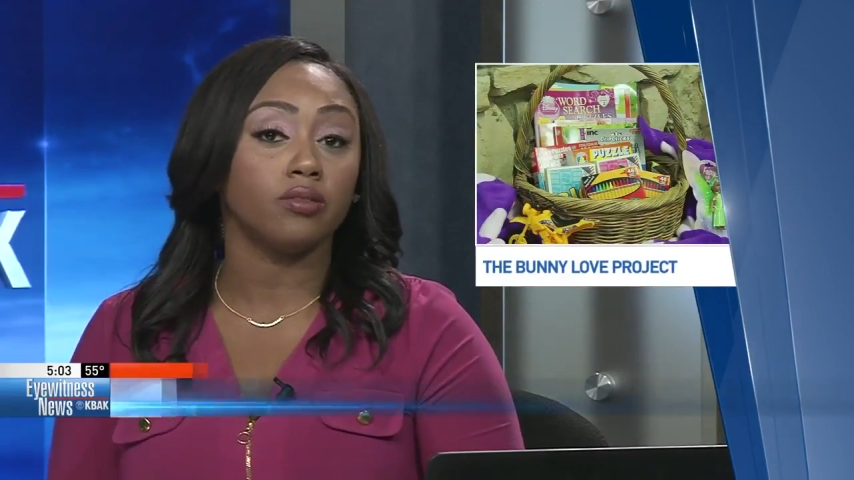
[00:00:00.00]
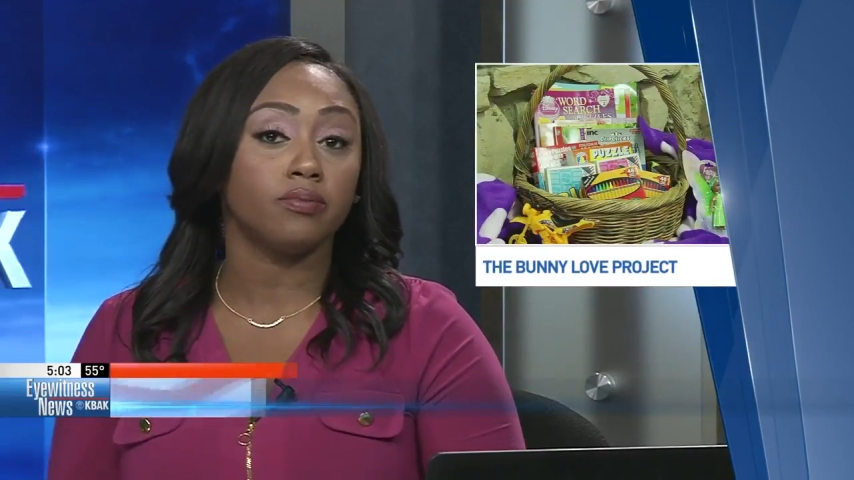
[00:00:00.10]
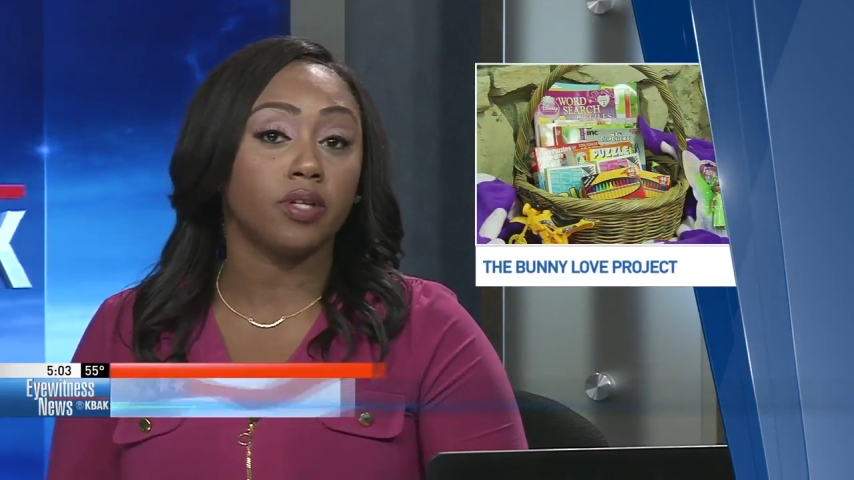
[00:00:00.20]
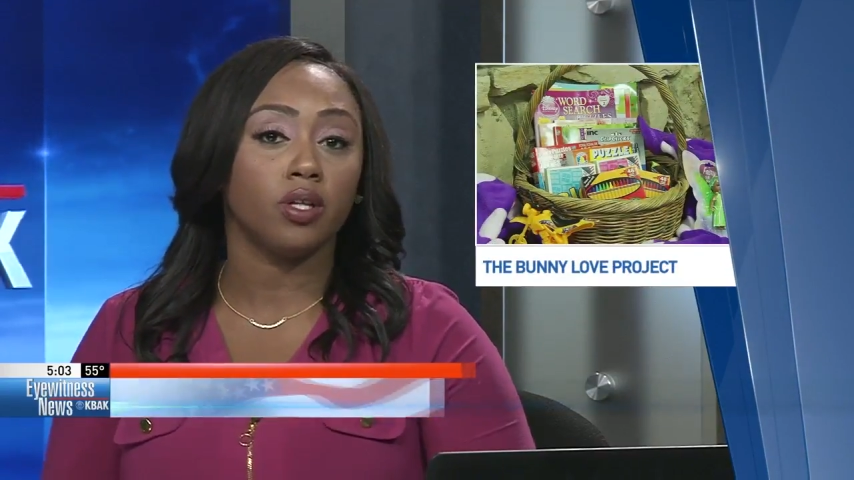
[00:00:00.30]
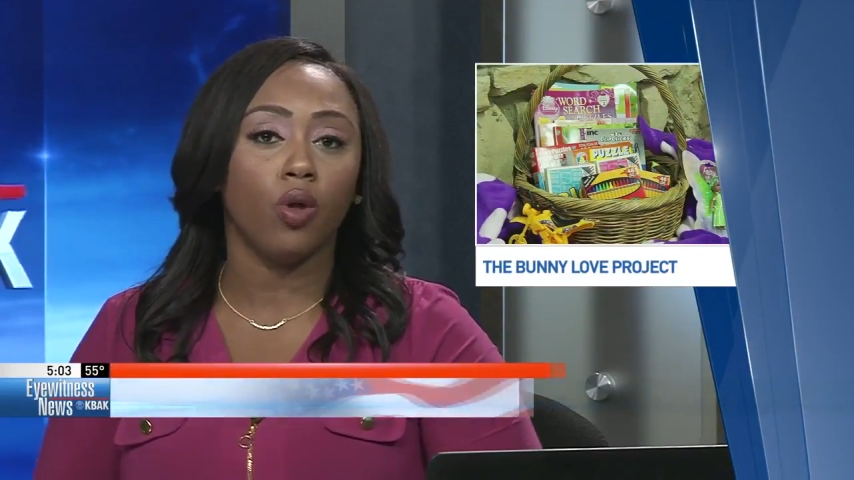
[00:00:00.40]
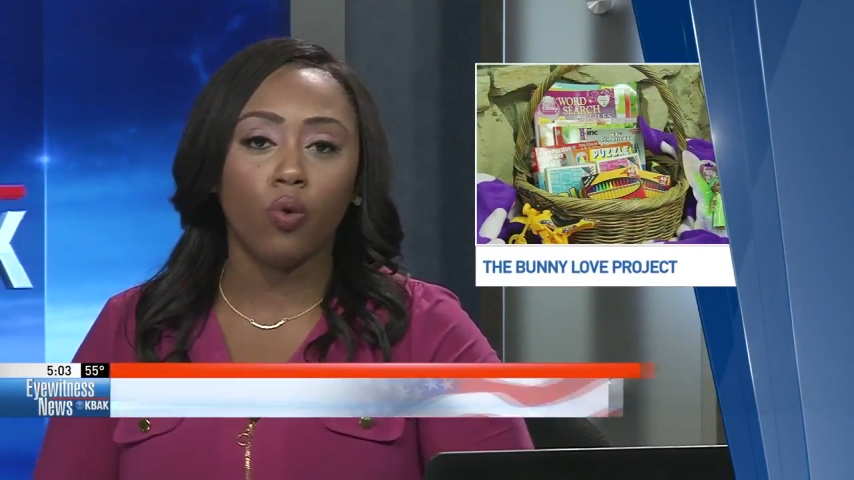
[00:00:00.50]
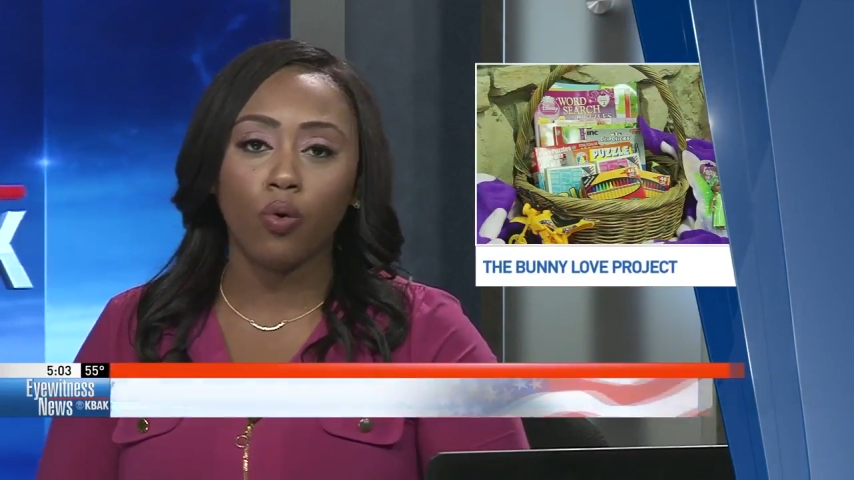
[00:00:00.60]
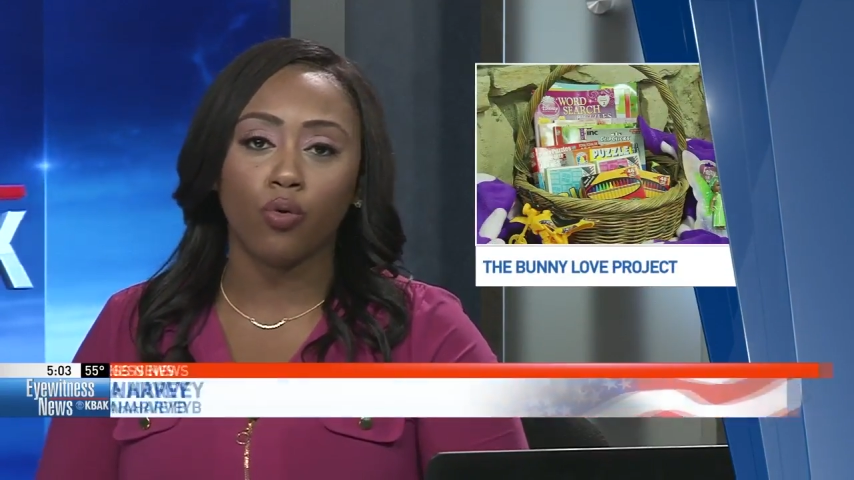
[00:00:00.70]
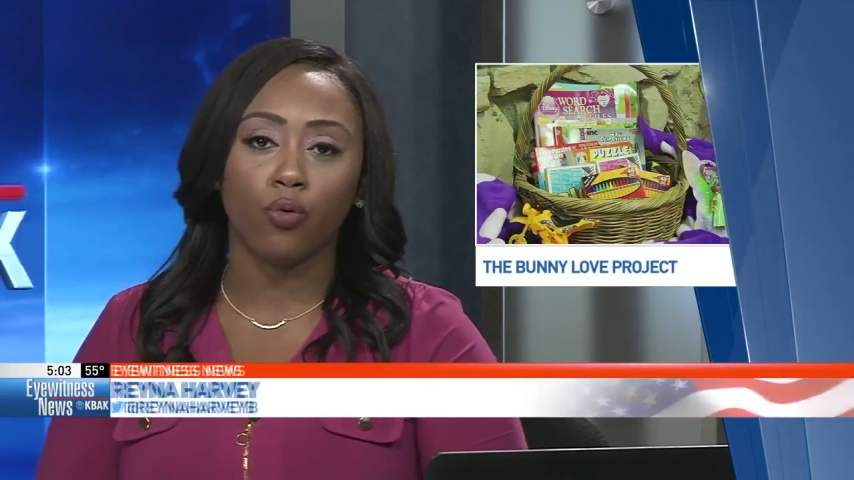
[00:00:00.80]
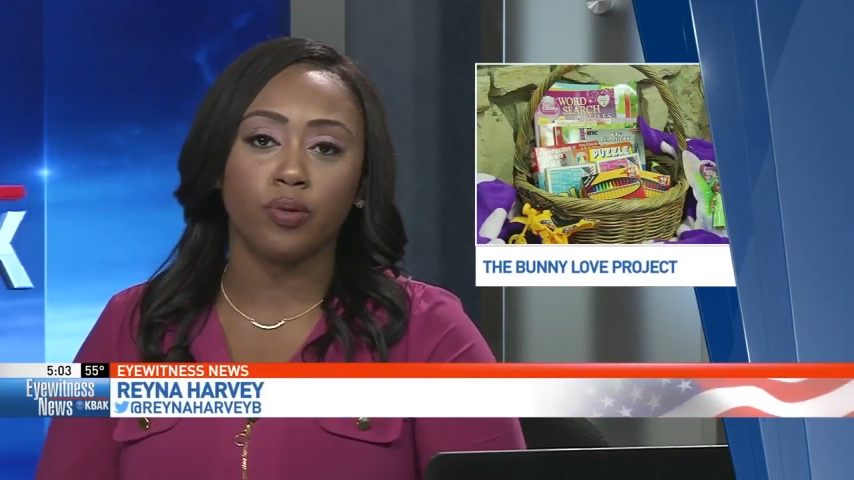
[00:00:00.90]
but a local
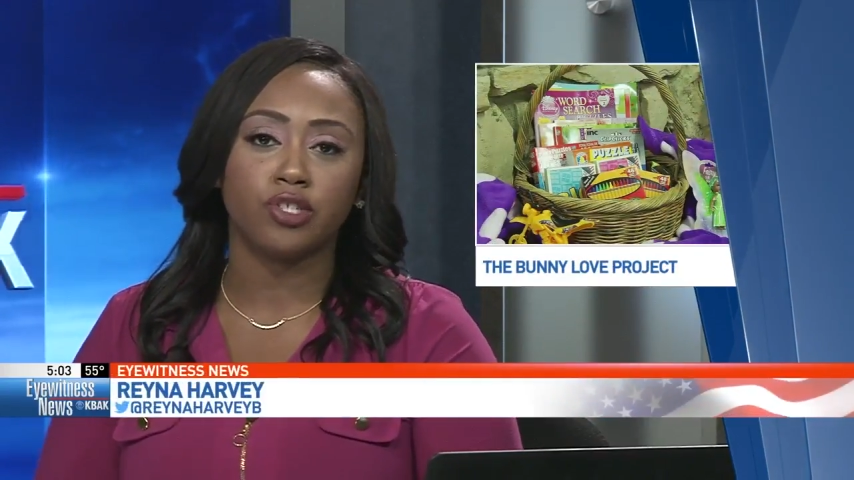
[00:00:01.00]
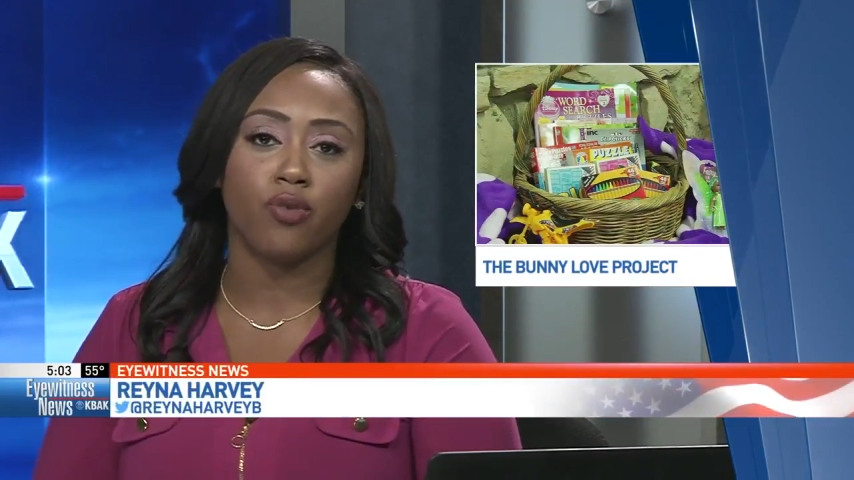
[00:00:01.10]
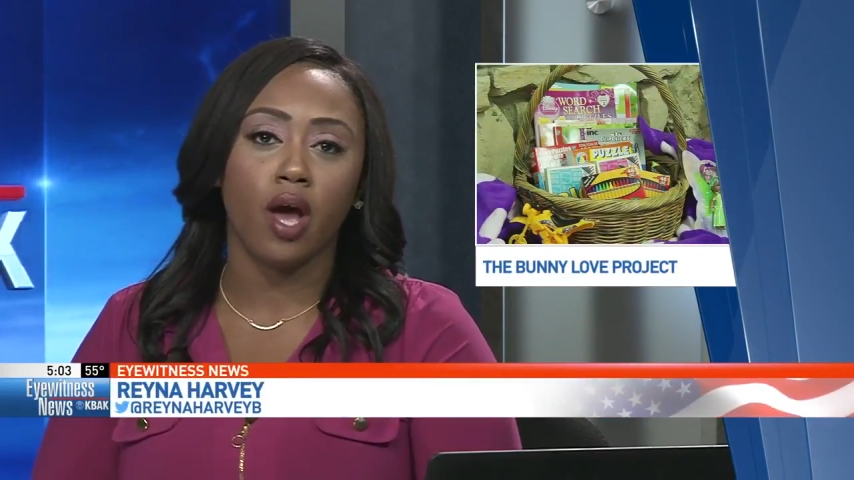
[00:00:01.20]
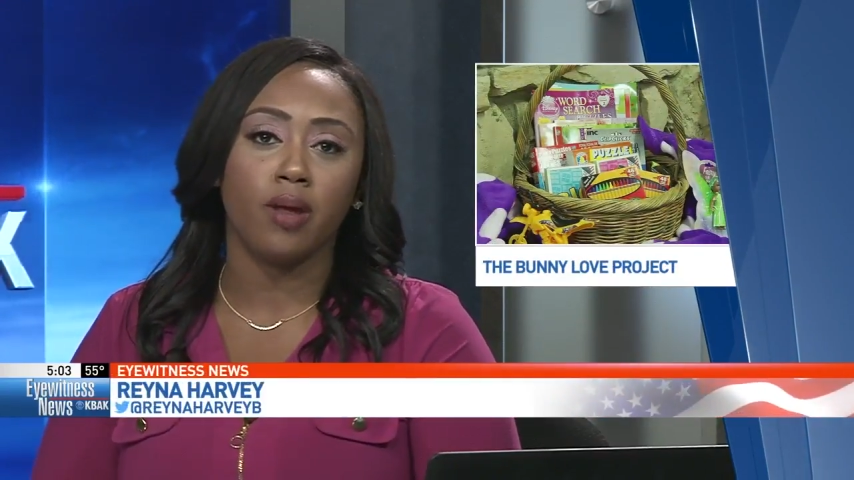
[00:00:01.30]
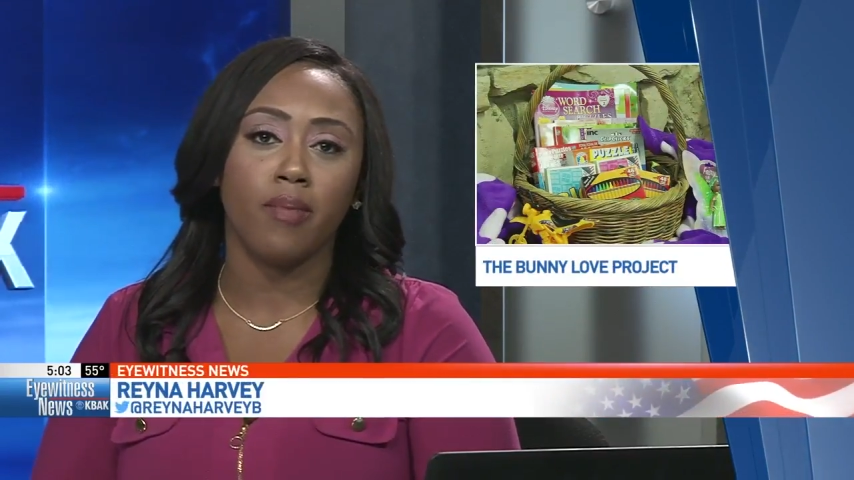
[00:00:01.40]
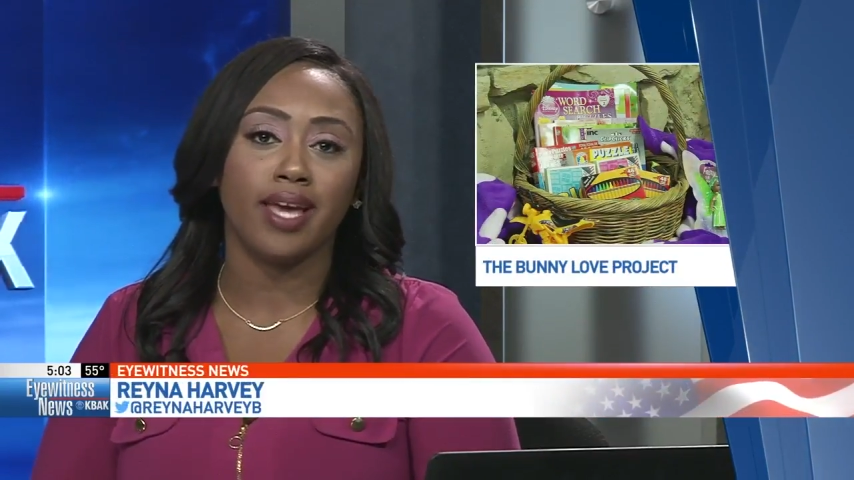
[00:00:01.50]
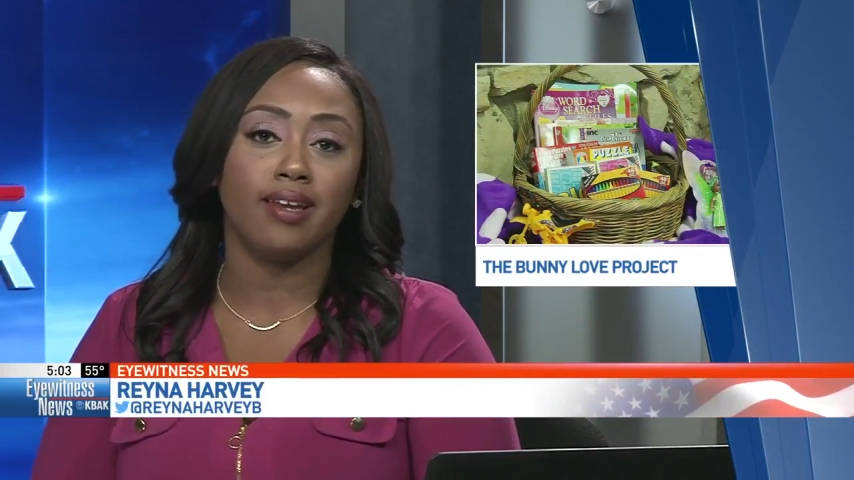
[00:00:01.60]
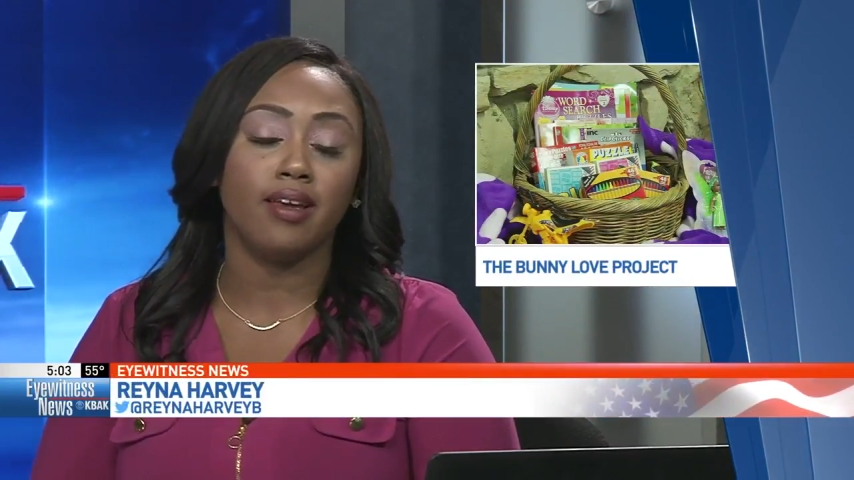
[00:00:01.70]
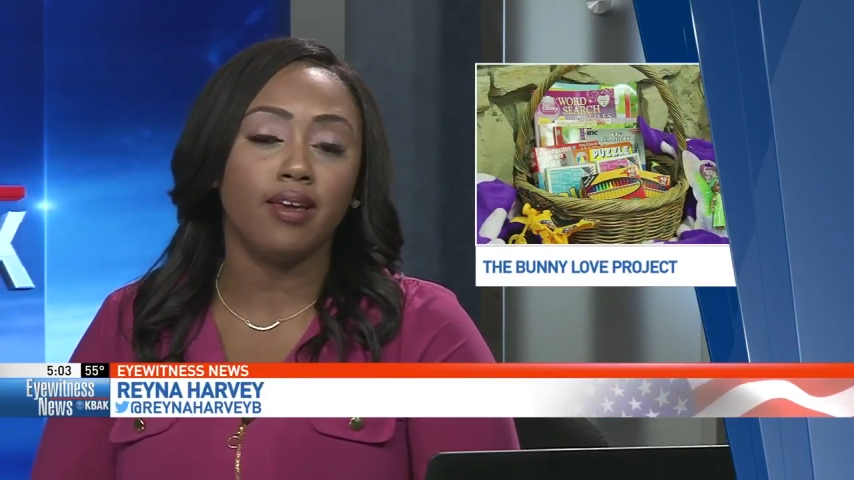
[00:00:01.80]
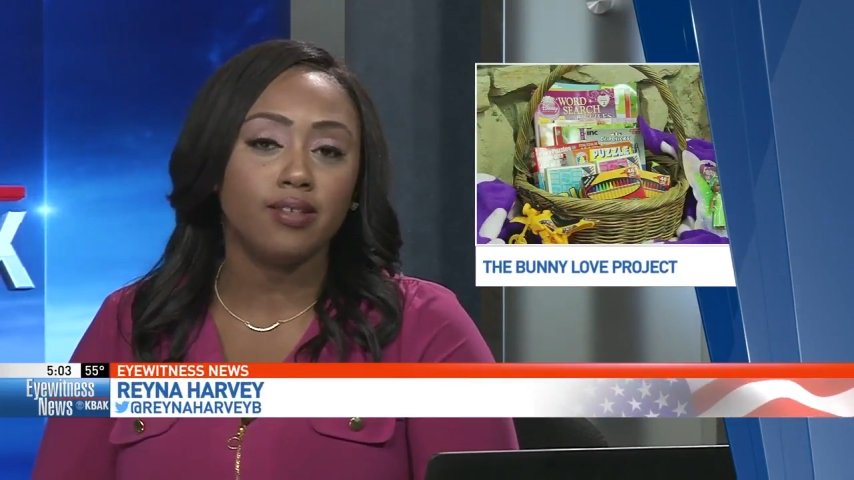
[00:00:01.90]
group is trying to make it
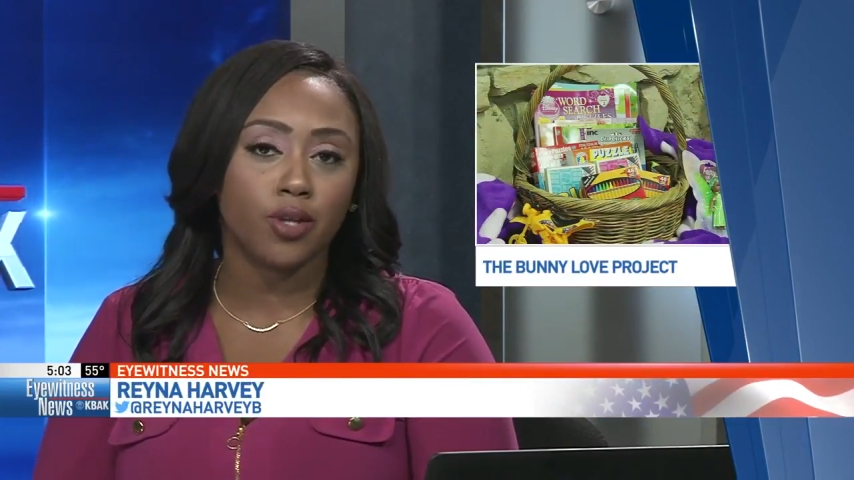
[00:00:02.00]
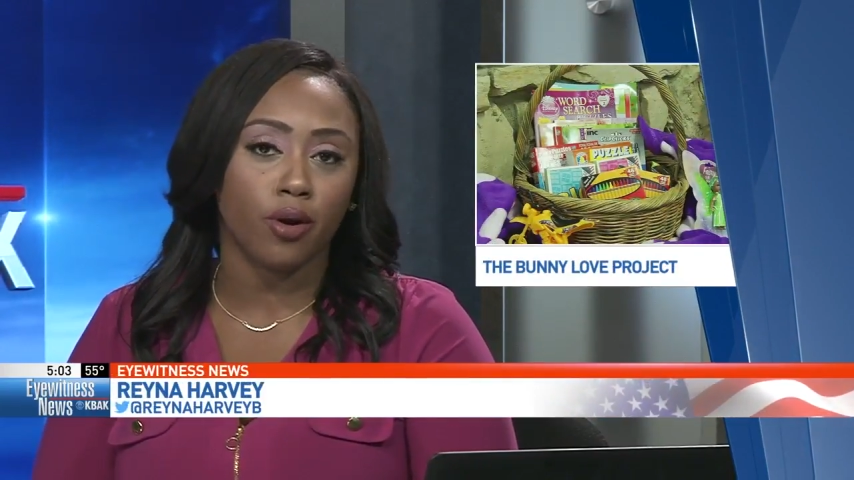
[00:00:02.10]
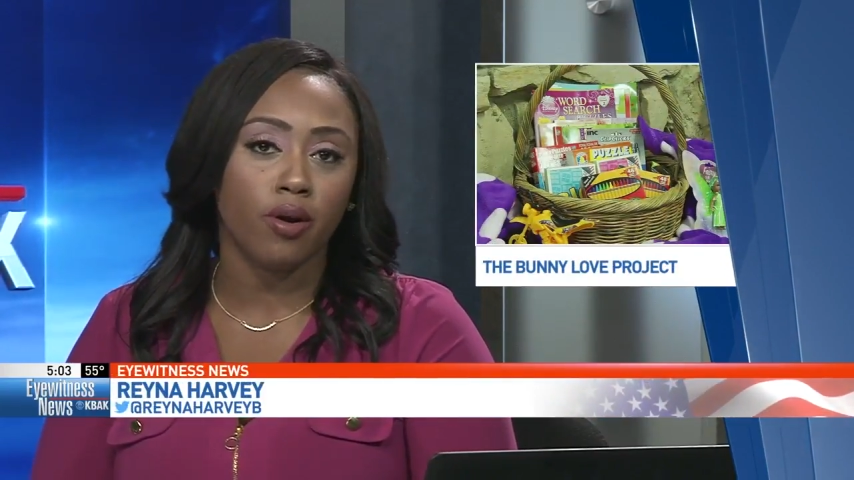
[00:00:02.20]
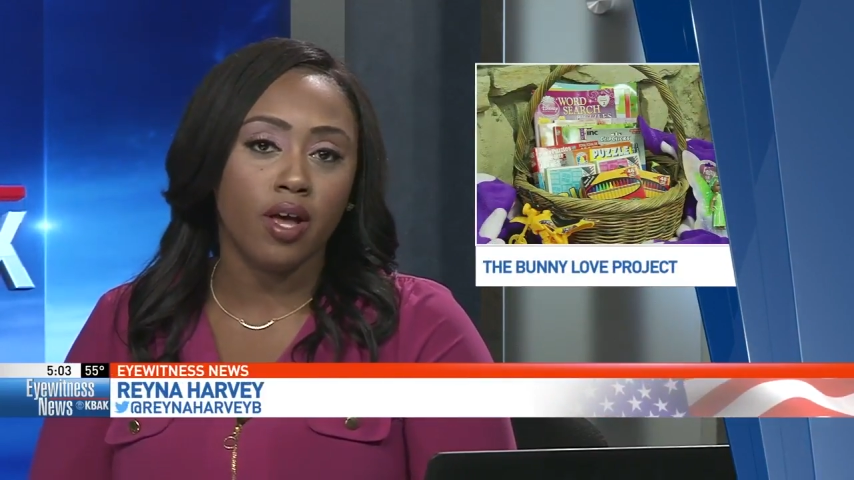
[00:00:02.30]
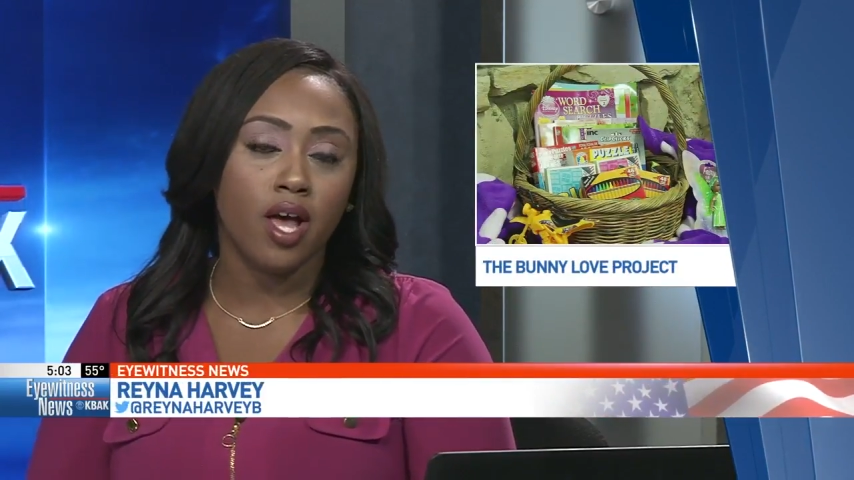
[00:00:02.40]
easier